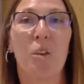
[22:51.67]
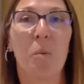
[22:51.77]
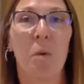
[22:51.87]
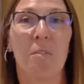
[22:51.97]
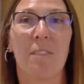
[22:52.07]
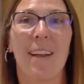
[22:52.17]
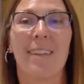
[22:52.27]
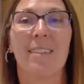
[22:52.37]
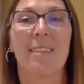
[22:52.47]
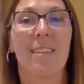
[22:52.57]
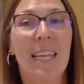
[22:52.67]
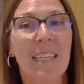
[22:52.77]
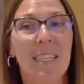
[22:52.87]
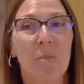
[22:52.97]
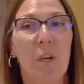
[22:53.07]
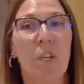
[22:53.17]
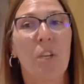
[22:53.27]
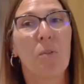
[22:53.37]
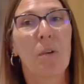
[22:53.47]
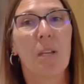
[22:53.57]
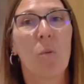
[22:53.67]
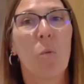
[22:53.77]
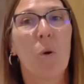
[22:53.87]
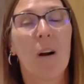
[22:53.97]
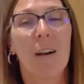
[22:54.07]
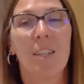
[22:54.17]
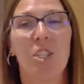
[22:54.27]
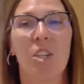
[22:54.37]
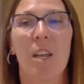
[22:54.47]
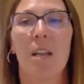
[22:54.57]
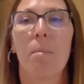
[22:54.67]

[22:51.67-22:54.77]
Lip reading: you will find the links where you can watch